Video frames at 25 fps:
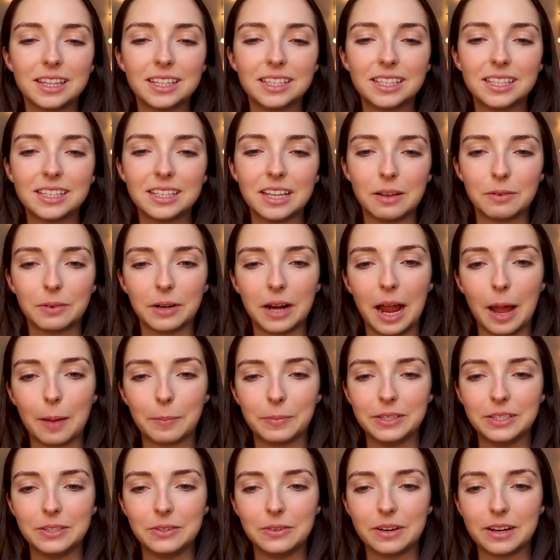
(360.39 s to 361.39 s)
this has ever
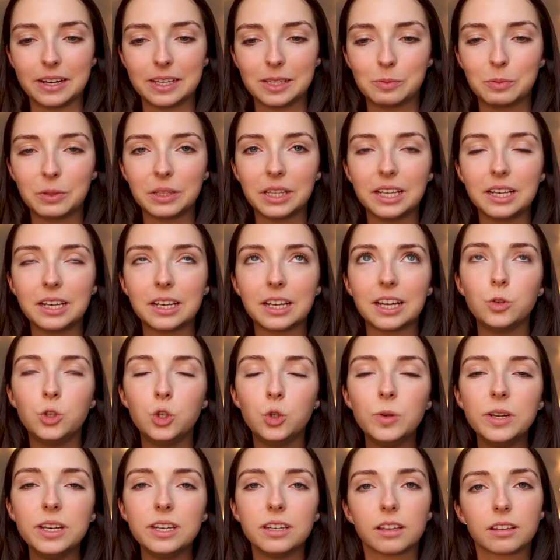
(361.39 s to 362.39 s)
happened to you guys, but like
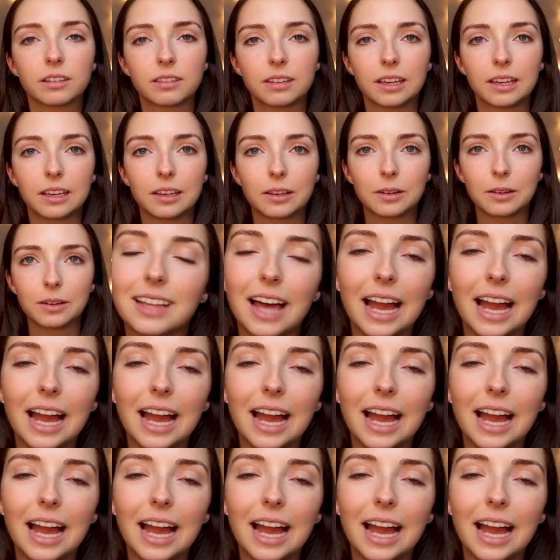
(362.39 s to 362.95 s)
doing nothing.